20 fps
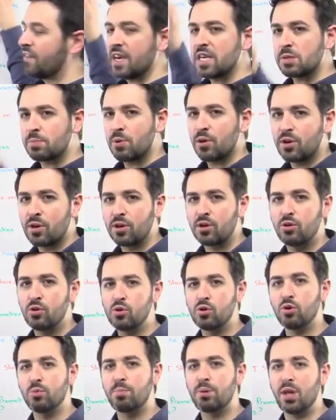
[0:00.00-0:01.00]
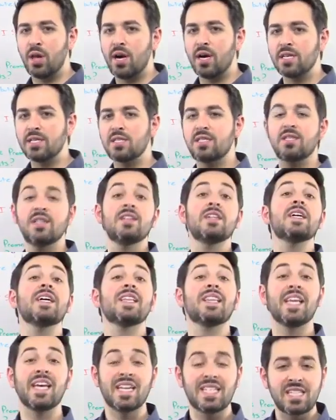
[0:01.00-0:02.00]
Facebook, Google+,
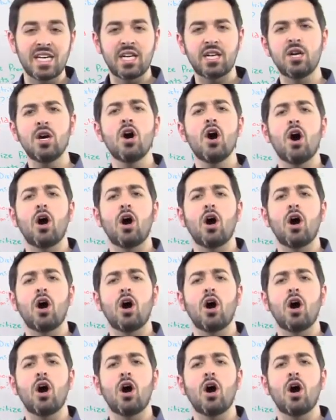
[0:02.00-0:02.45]
LinkedIn